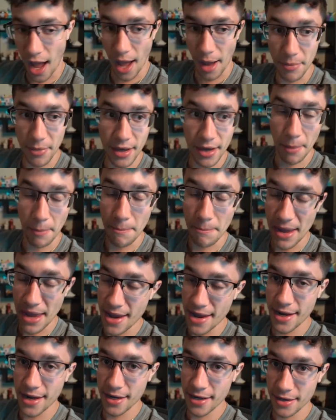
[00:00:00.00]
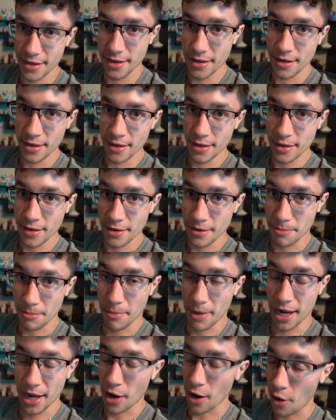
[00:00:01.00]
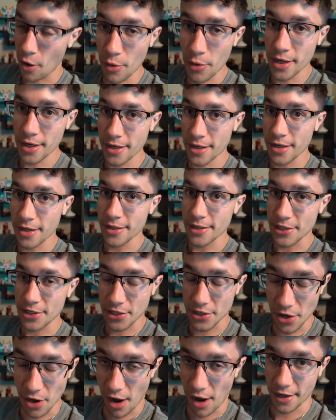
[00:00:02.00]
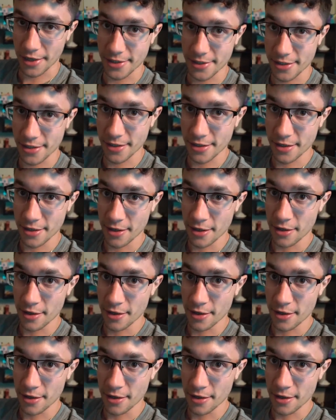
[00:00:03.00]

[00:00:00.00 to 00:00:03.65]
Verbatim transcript: I'm gonna make my own sauce